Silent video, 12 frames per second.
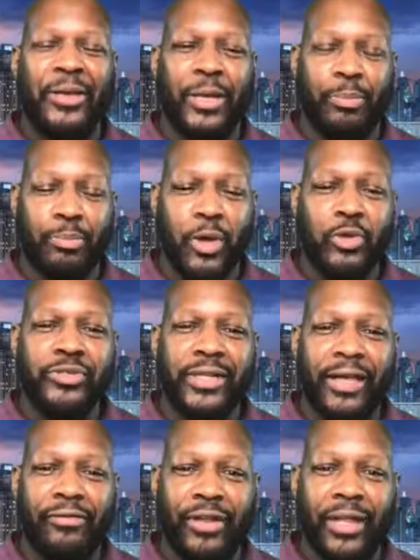It most
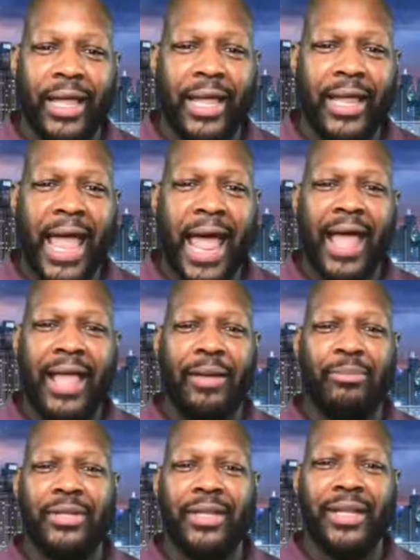definitely. And I
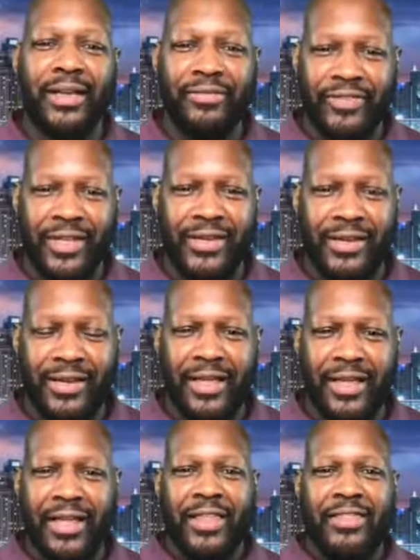am loving
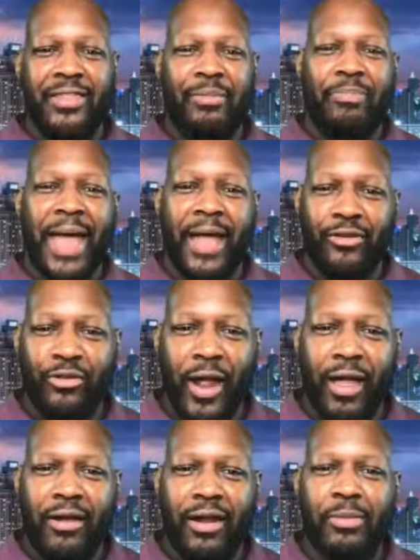the
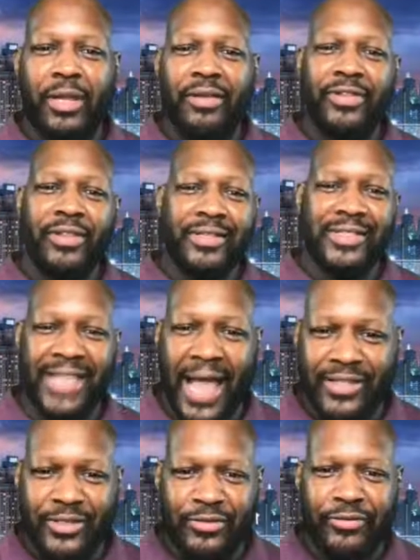background. I'm loving the
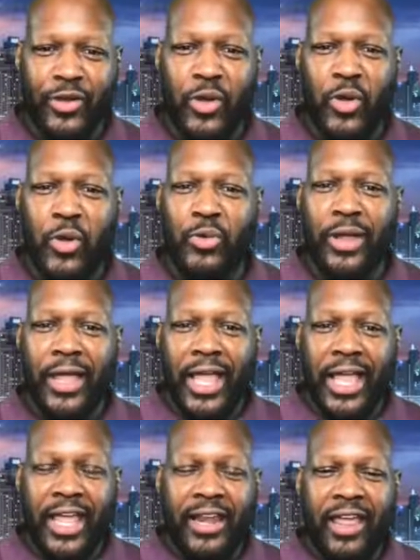saxophone
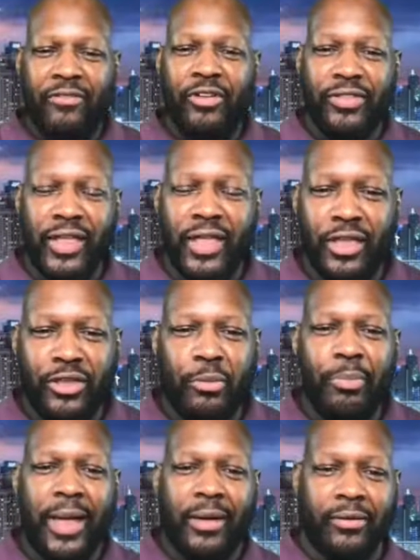and everything in
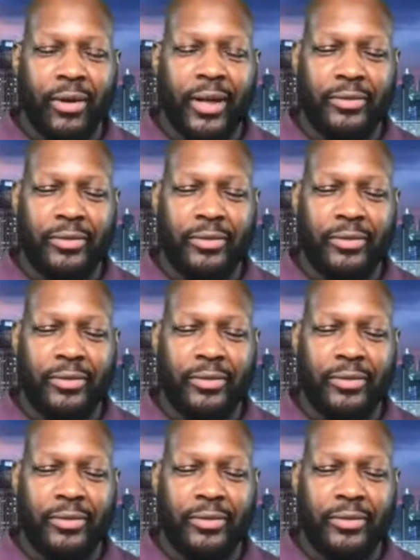your background.